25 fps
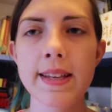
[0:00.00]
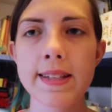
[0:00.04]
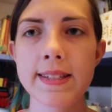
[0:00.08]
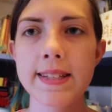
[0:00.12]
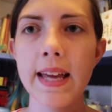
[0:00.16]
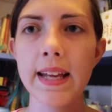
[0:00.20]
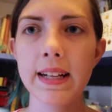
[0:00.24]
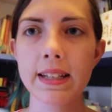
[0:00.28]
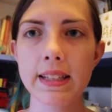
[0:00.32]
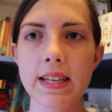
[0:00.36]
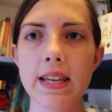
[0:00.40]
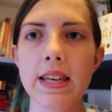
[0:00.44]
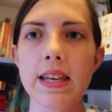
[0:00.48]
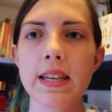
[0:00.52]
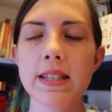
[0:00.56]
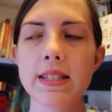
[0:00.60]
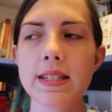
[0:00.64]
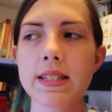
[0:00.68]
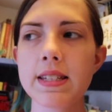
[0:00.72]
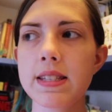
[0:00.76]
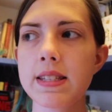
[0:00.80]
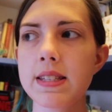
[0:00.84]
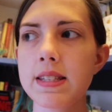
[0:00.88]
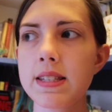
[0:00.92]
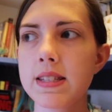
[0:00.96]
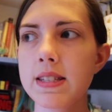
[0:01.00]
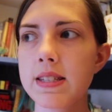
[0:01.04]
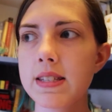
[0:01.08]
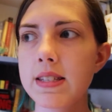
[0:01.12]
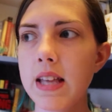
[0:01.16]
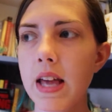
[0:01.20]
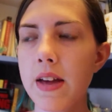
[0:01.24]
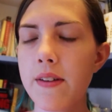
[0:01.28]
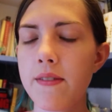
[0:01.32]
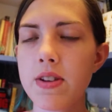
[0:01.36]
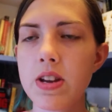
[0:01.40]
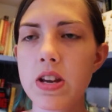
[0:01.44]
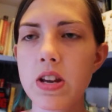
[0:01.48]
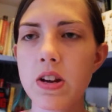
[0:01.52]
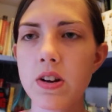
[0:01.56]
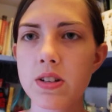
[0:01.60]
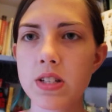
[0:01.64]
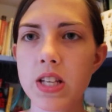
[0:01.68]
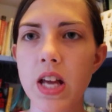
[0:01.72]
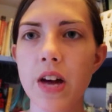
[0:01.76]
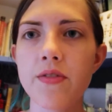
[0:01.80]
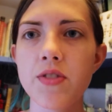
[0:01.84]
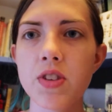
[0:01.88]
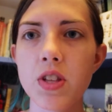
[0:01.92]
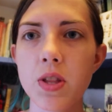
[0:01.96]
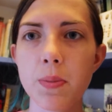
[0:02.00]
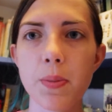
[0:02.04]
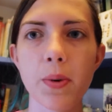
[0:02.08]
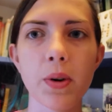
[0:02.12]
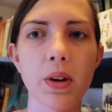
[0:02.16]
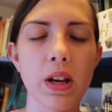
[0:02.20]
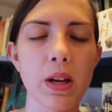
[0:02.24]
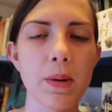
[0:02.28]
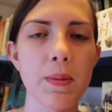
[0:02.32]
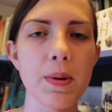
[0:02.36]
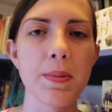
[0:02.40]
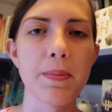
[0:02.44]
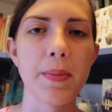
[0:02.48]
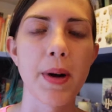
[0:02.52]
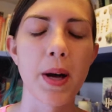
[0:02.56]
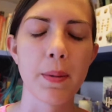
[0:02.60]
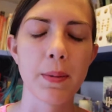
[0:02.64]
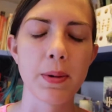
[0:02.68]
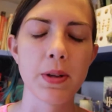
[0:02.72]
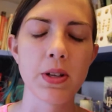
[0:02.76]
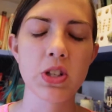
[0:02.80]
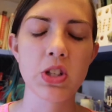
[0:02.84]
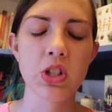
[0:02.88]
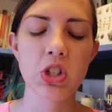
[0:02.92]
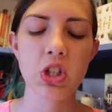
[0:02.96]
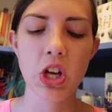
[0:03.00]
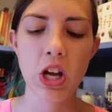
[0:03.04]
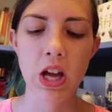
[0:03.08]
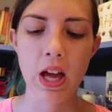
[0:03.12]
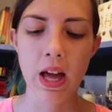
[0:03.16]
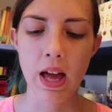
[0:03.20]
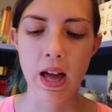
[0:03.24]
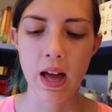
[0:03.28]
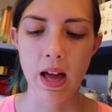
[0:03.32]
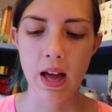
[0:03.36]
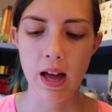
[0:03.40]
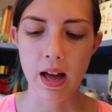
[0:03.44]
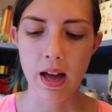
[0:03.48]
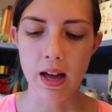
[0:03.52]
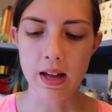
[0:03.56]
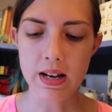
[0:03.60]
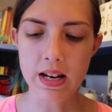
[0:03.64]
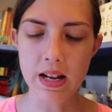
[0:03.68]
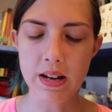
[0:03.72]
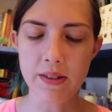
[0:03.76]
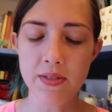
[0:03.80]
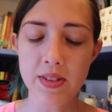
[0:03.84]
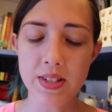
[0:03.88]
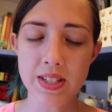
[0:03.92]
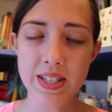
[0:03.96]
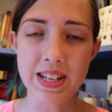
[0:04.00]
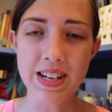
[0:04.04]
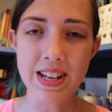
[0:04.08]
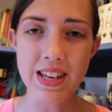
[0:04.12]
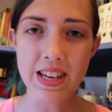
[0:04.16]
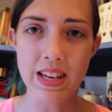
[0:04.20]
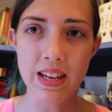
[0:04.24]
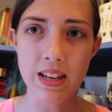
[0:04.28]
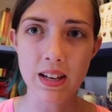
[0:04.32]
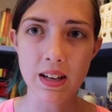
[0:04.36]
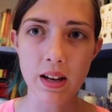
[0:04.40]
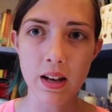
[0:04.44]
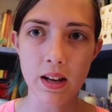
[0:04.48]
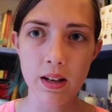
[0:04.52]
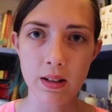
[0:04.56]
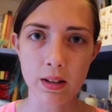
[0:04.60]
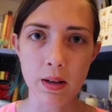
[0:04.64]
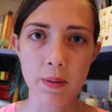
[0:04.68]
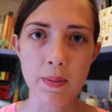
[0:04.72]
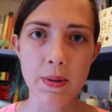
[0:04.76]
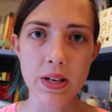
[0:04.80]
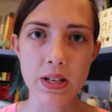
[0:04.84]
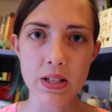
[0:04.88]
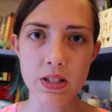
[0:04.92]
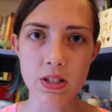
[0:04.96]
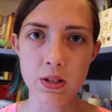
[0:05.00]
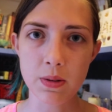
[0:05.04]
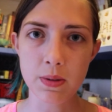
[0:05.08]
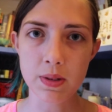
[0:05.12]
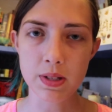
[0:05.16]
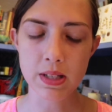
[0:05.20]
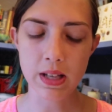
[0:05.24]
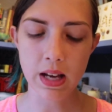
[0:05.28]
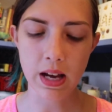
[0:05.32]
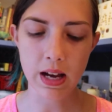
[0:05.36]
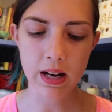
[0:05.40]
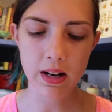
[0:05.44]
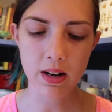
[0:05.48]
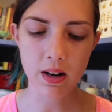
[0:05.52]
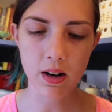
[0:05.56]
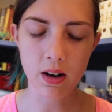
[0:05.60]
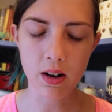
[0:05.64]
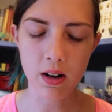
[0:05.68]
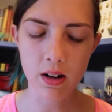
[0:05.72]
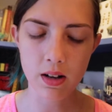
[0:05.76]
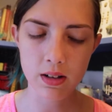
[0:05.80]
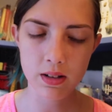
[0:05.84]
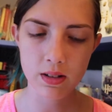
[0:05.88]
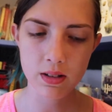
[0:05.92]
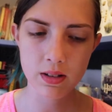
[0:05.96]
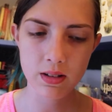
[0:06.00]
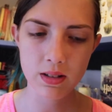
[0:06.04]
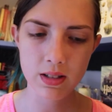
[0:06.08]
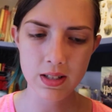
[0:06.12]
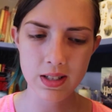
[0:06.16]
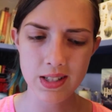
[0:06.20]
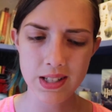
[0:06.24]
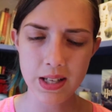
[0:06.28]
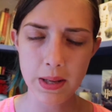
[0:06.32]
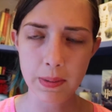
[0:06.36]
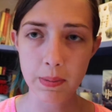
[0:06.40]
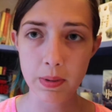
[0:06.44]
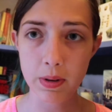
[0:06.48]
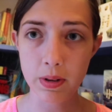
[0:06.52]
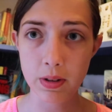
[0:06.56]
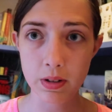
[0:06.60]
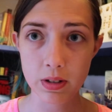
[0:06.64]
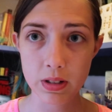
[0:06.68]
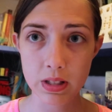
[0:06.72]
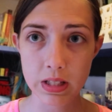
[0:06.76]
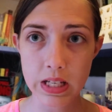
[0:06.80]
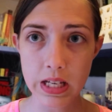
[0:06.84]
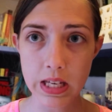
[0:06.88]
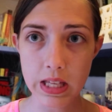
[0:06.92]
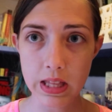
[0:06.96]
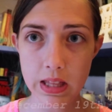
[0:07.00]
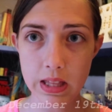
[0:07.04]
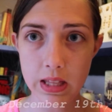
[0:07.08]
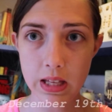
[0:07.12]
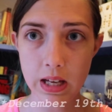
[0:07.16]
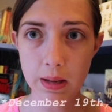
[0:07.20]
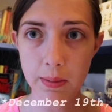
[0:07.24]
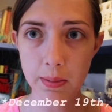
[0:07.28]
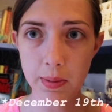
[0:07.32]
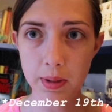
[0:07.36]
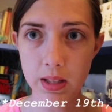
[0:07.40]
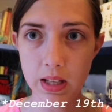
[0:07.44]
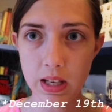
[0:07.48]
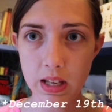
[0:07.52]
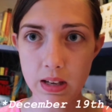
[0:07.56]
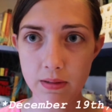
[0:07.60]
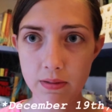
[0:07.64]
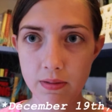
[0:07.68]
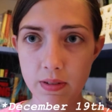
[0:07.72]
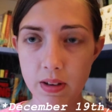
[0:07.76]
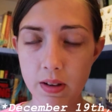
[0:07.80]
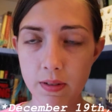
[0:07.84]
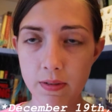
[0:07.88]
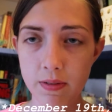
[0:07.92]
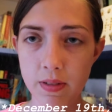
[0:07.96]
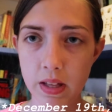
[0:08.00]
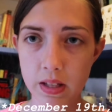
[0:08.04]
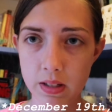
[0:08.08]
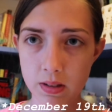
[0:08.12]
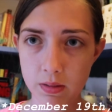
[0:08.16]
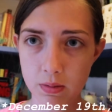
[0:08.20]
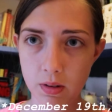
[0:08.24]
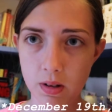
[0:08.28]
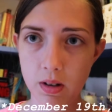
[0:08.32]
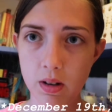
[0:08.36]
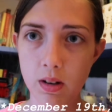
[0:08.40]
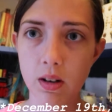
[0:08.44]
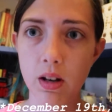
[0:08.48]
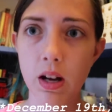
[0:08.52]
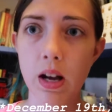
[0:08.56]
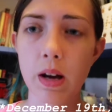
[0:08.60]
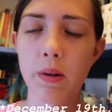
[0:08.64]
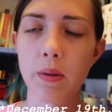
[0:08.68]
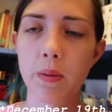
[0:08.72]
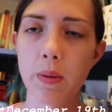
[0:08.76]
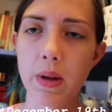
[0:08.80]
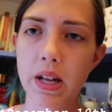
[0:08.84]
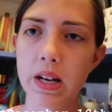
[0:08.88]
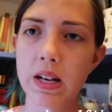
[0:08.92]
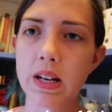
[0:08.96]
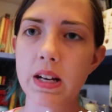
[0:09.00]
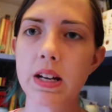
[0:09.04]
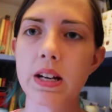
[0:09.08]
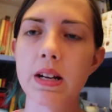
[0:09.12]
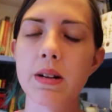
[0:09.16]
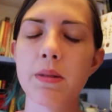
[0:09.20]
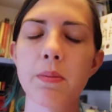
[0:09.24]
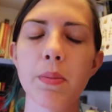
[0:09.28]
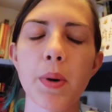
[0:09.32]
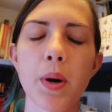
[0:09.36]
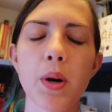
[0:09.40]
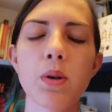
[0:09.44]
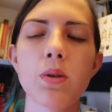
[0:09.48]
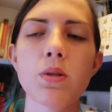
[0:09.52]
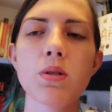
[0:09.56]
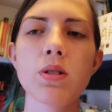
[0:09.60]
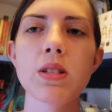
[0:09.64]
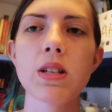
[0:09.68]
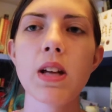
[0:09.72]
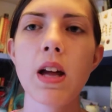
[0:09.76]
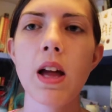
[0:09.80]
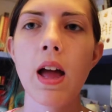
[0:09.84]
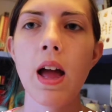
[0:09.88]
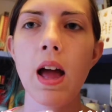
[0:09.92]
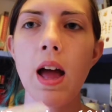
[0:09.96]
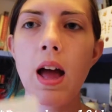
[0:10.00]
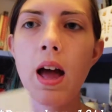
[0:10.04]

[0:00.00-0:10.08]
Sadly, seven years after the book had been published, Ned Vizzini uh, committed suicide on December 13th, I believe. If that's wrong, I will edit it in post.